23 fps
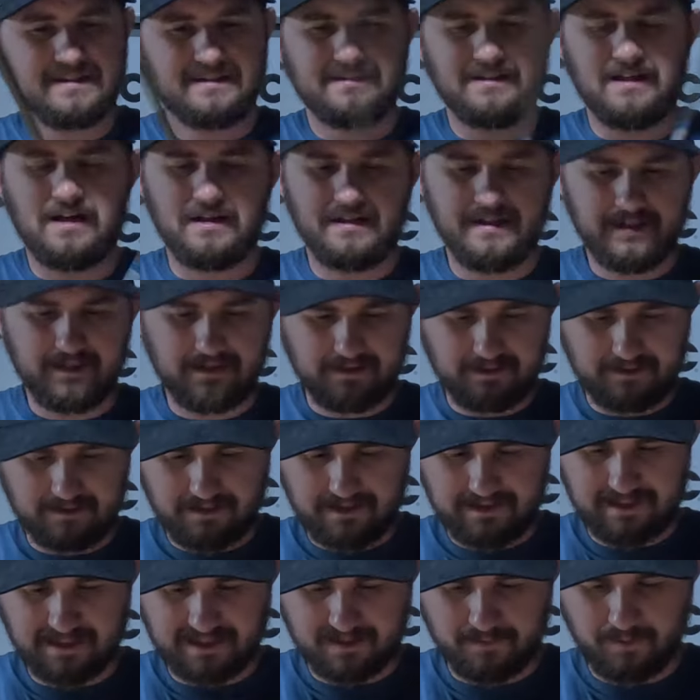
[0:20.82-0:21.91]
Sonic
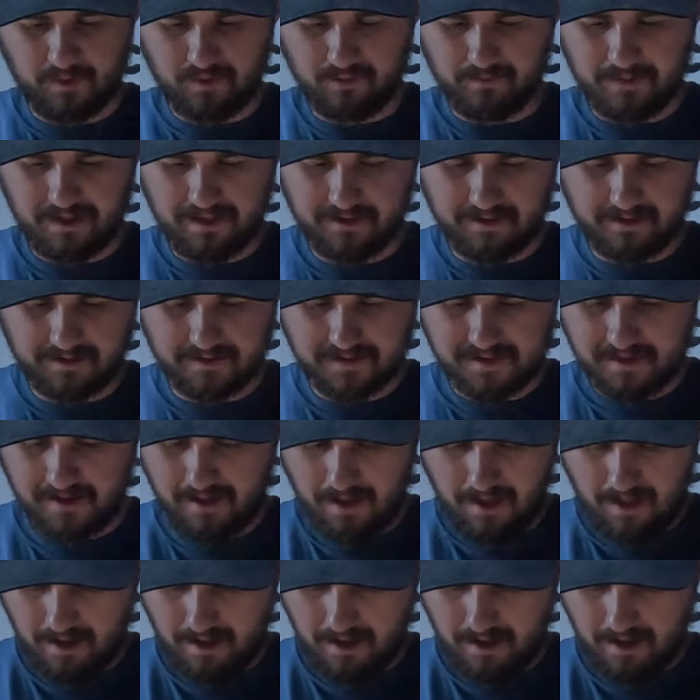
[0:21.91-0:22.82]
6mm.